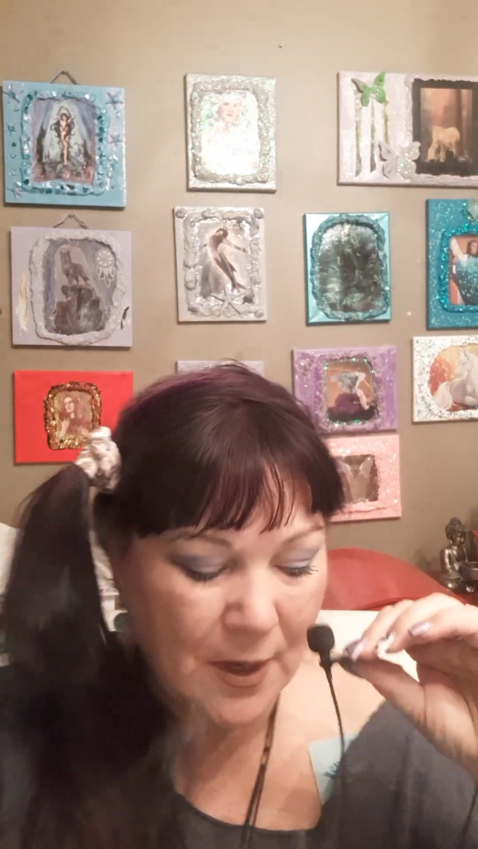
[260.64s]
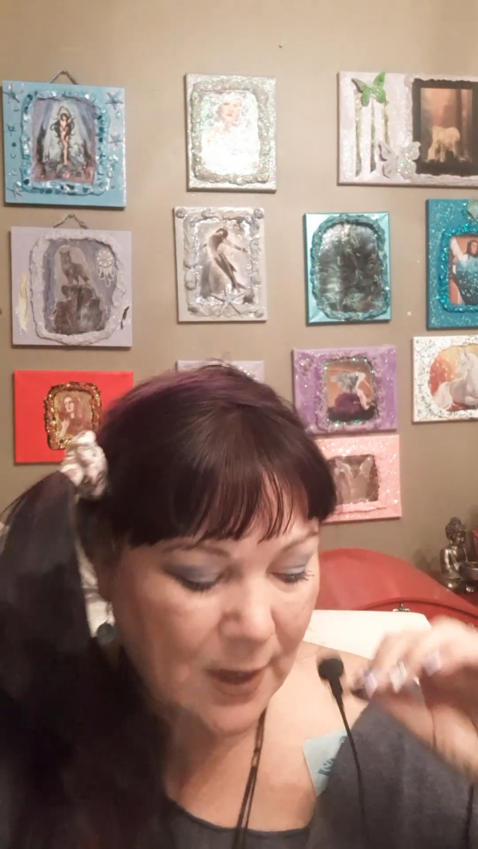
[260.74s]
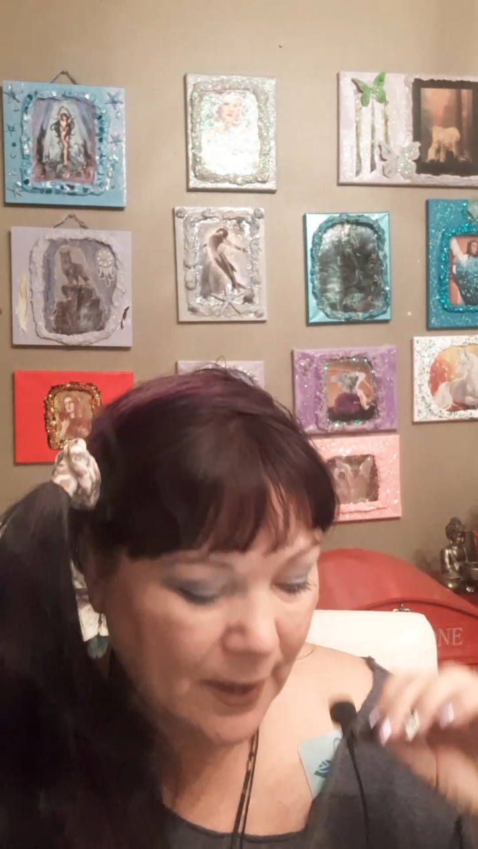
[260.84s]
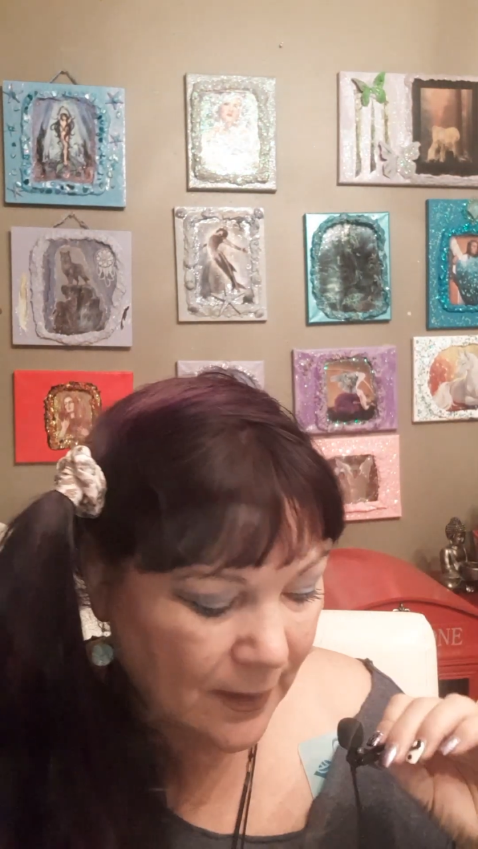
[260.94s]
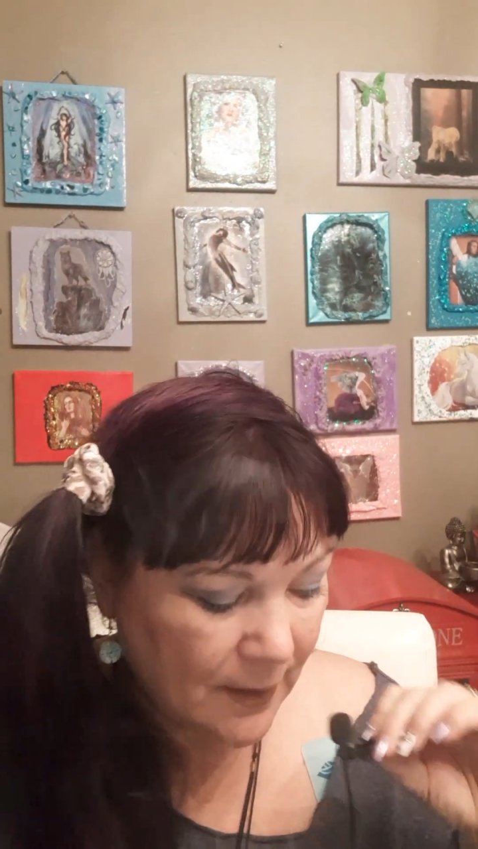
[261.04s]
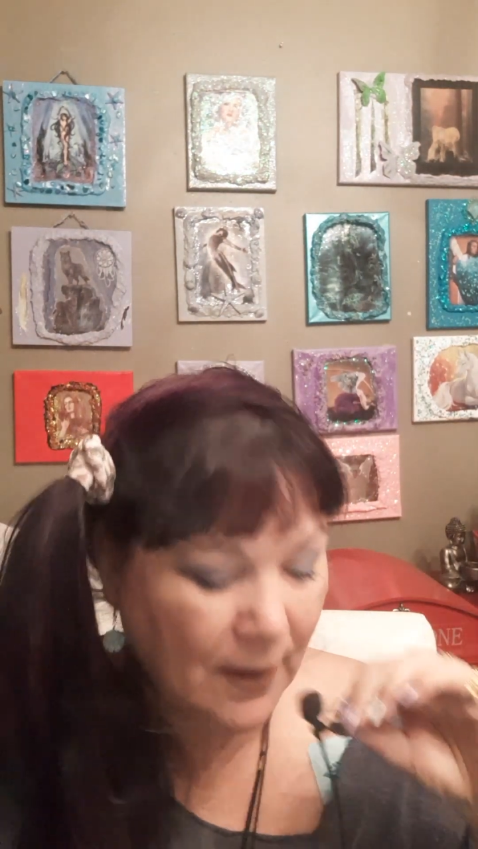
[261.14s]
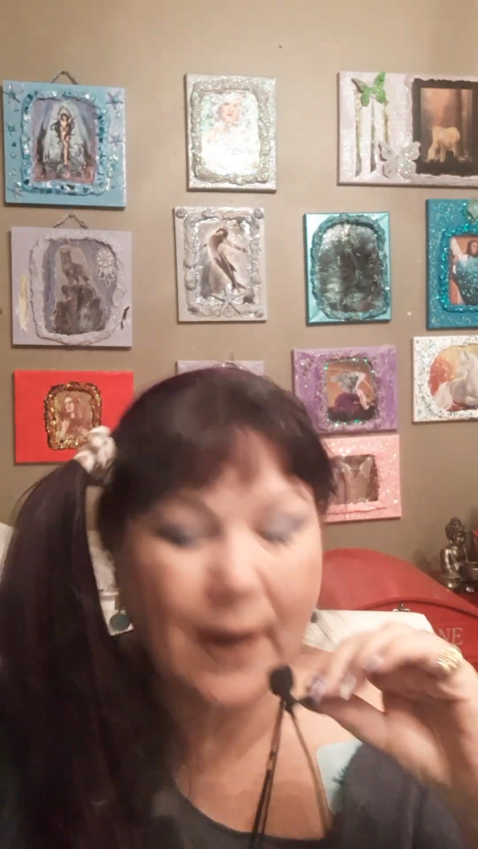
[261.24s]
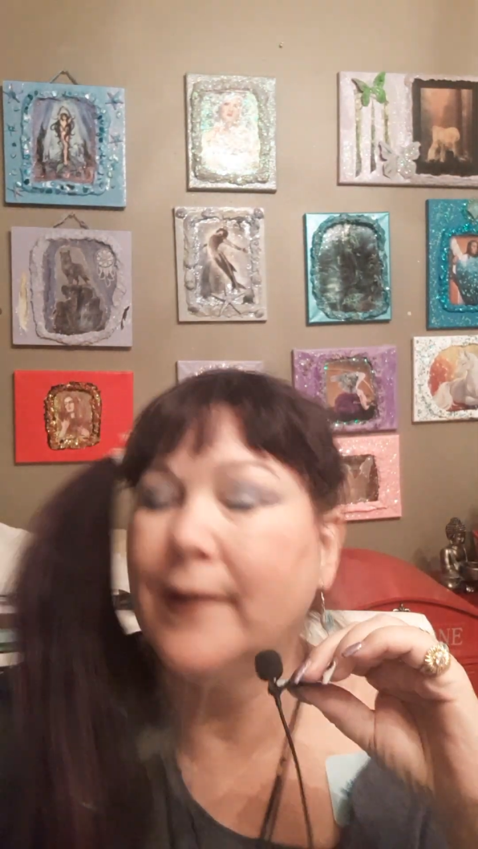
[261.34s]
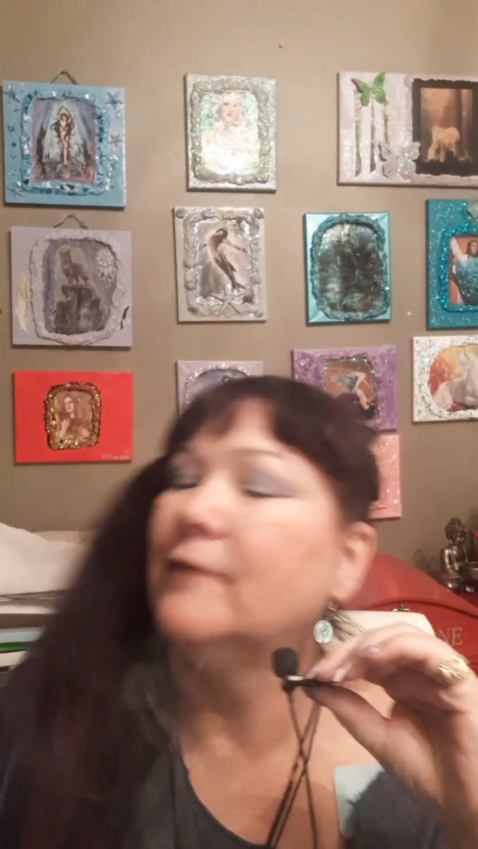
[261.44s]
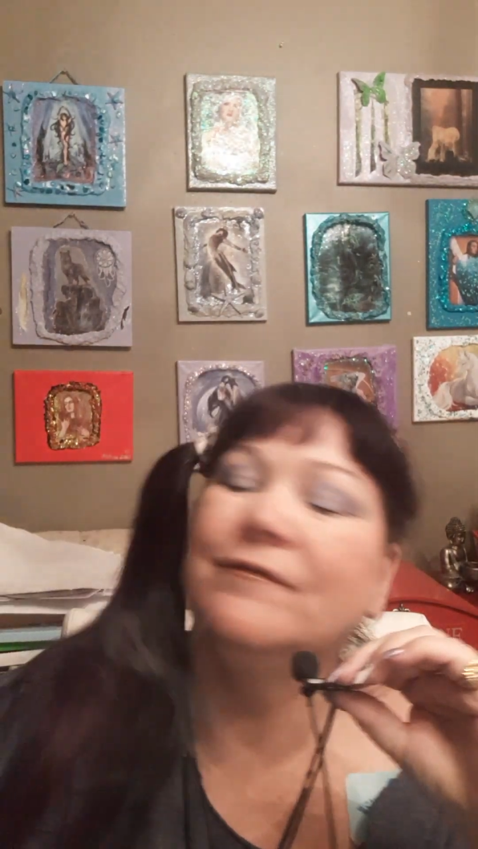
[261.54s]
And
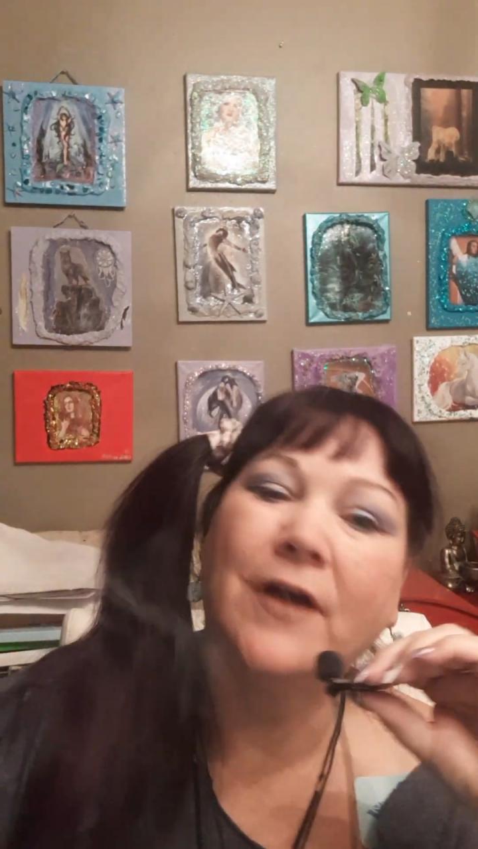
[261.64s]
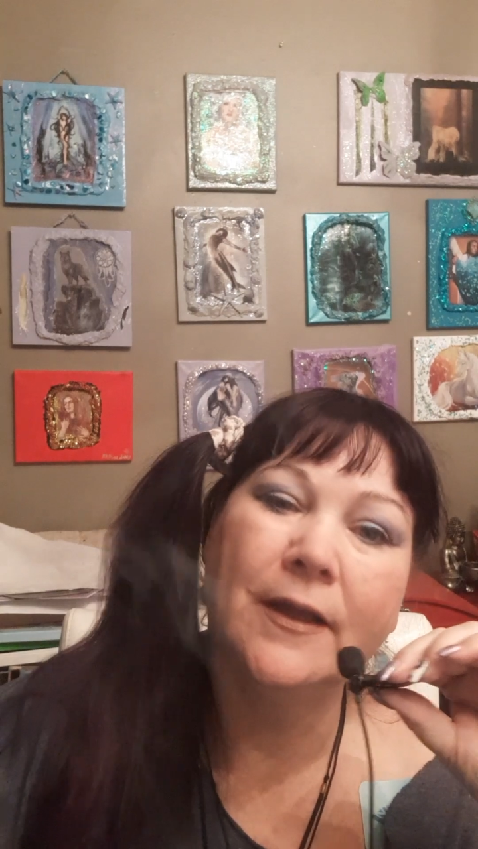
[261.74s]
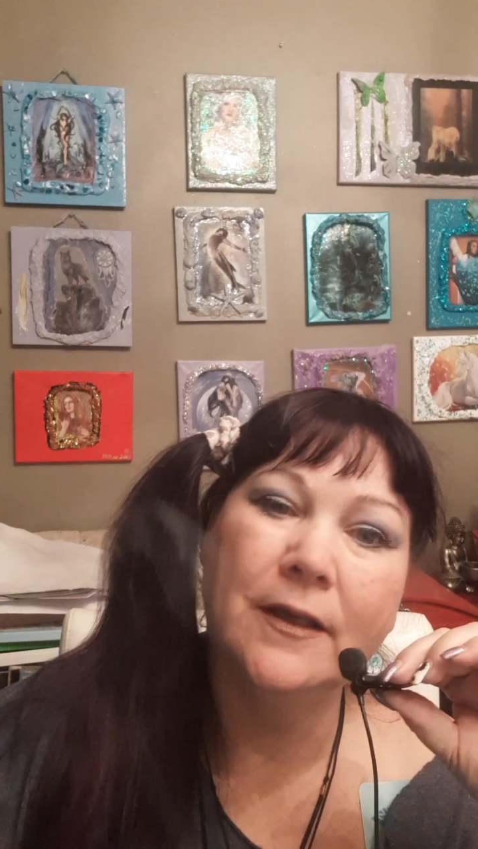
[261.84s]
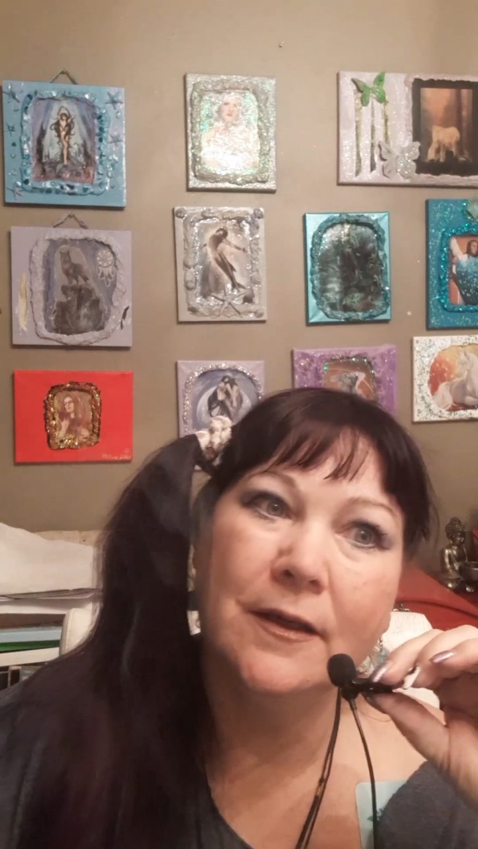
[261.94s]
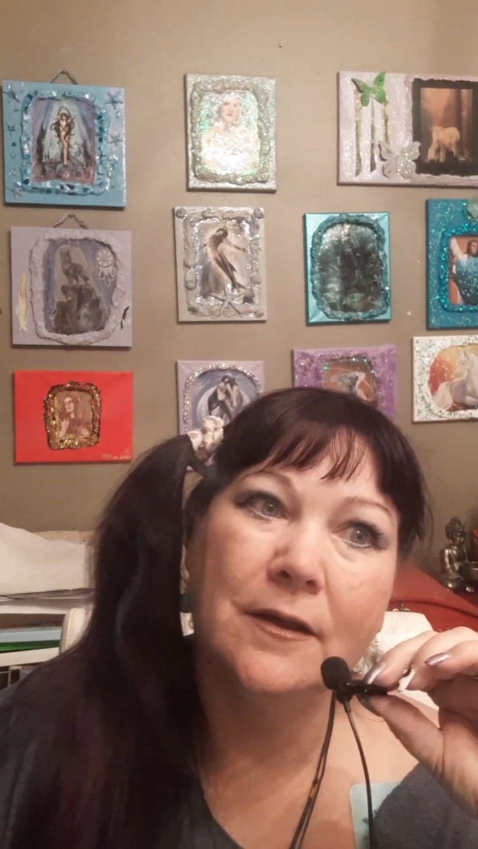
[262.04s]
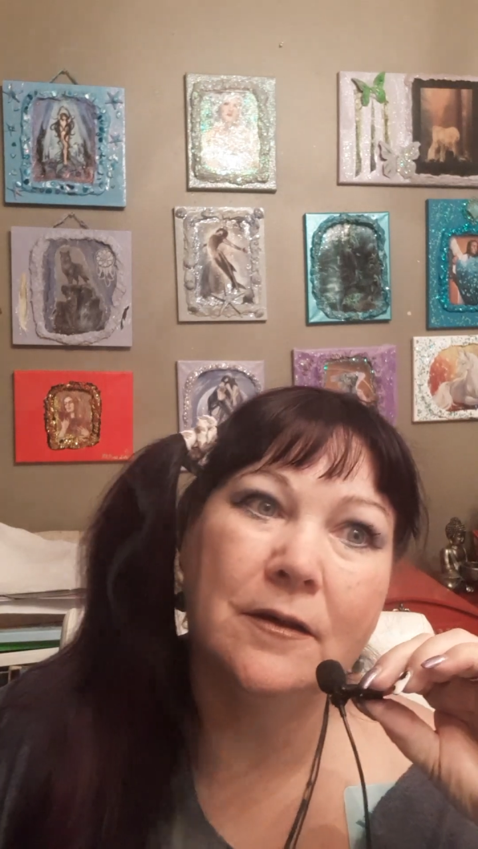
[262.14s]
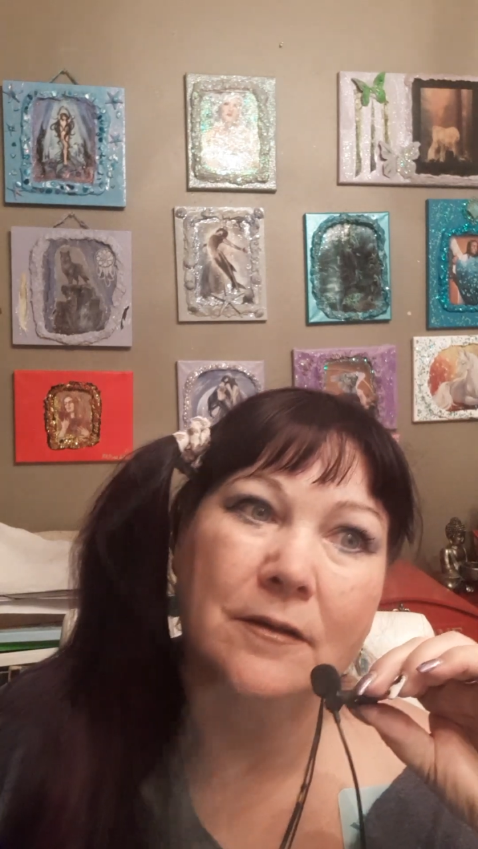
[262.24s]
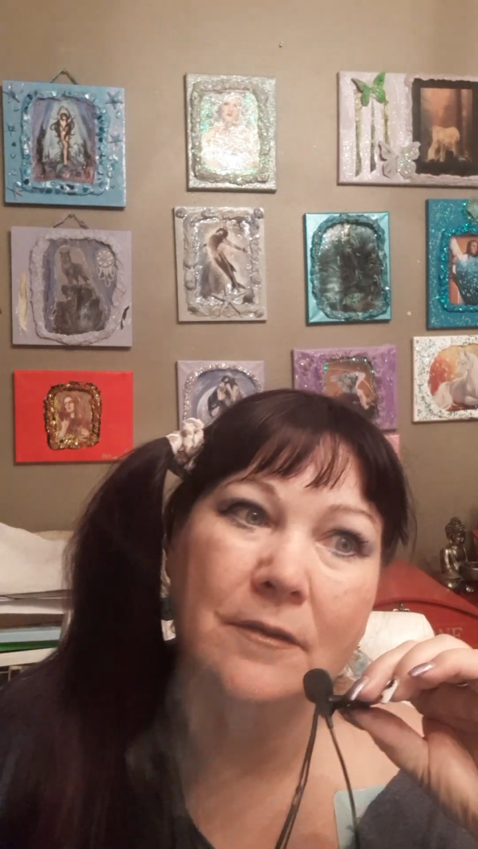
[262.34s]
I invite